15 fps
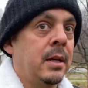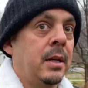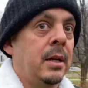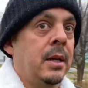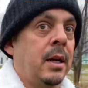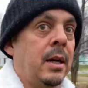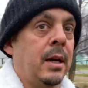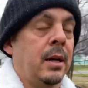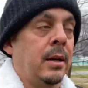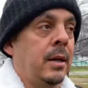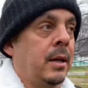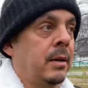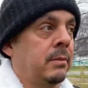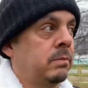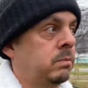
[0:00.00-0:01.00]

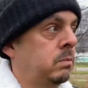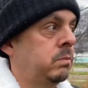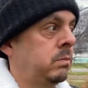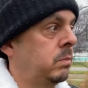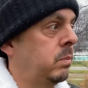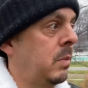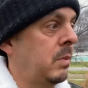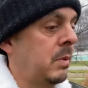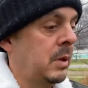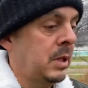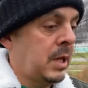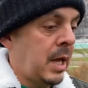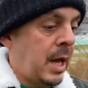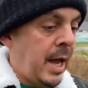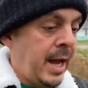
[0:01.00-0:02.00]
uh,
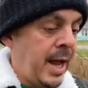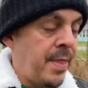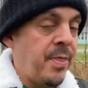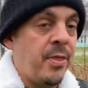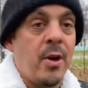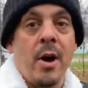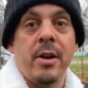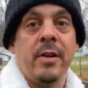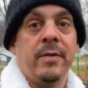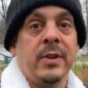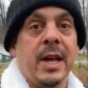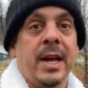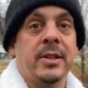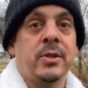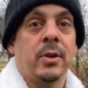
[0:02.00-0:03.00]
I hadn't thought of
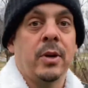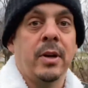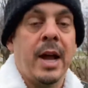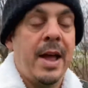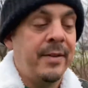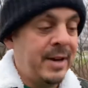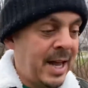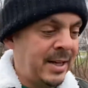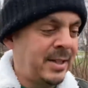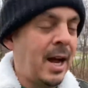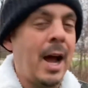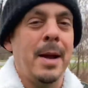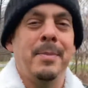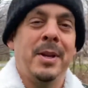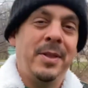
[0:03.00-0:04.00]
yet or I haven't had
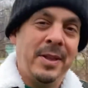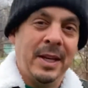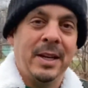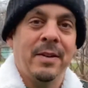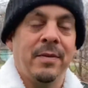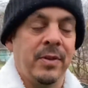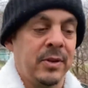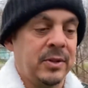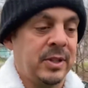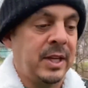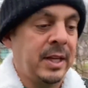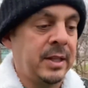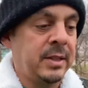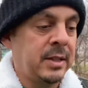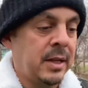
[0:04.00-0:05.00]
time to think of those
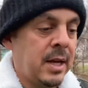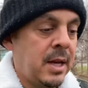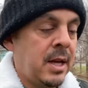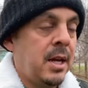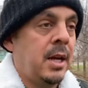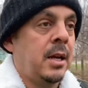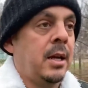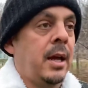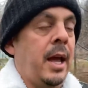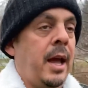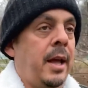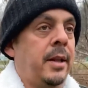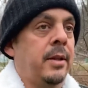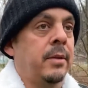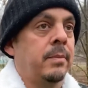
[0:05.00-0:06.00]
things.
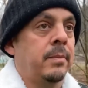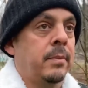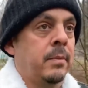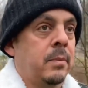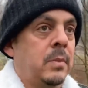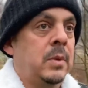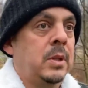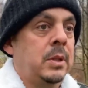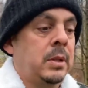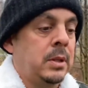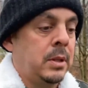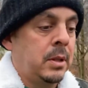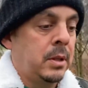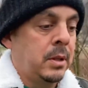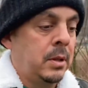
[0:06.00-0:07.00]
And
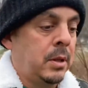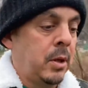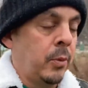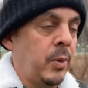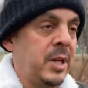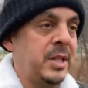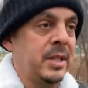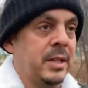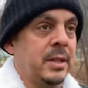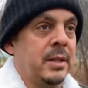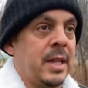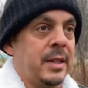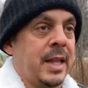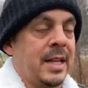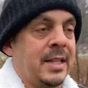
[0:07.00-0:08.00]
the reason
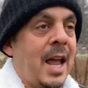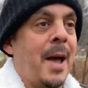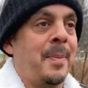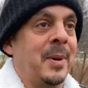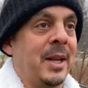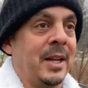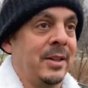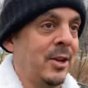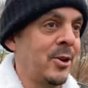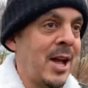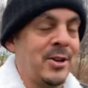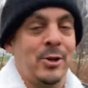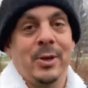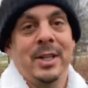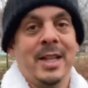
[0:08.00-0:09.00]
that that's happening, they're not
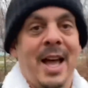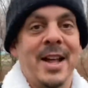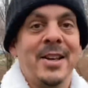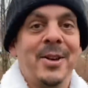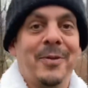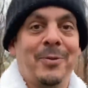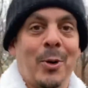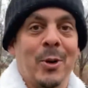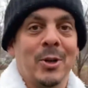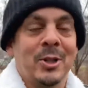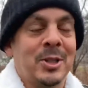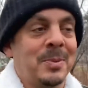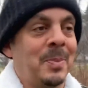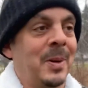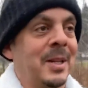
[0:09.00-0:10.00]
doing that, of
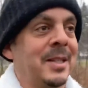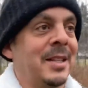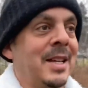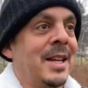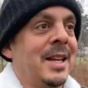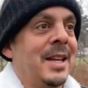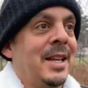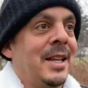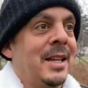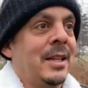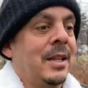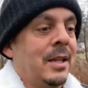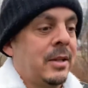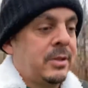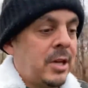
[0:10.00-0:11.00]
course, but
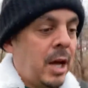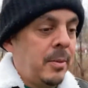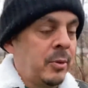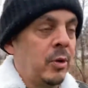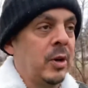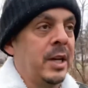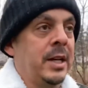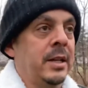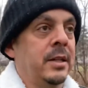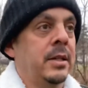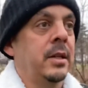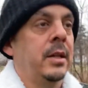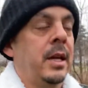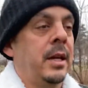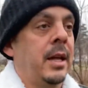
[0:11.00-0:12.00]
Tom Green
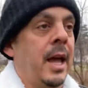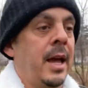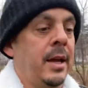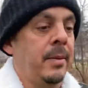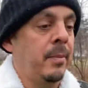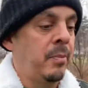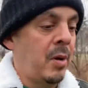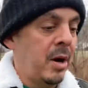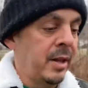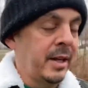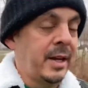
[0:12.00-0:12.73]
bought like a